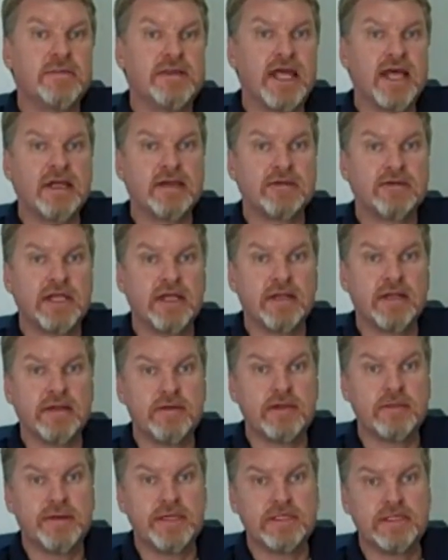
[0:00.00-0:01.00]
and that could
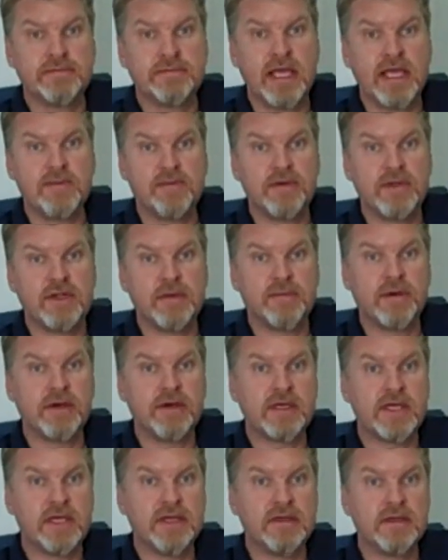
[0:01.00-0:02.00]
include a piece of paper in your
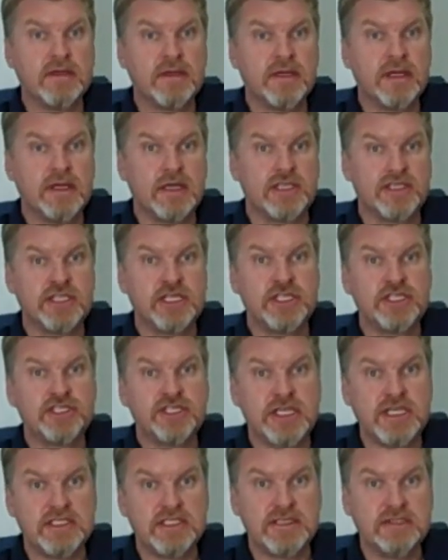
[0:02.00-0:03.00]
pocket, a cheat
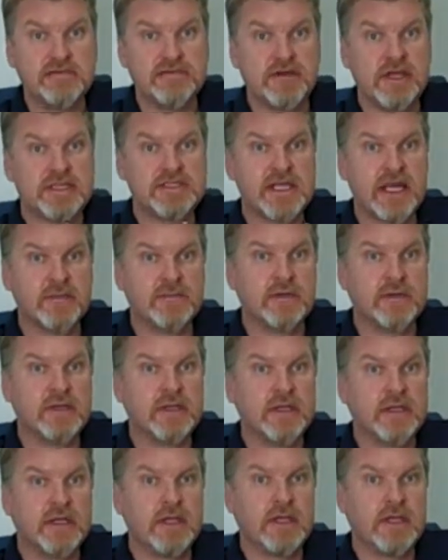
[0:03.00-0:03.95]
sheet, for example,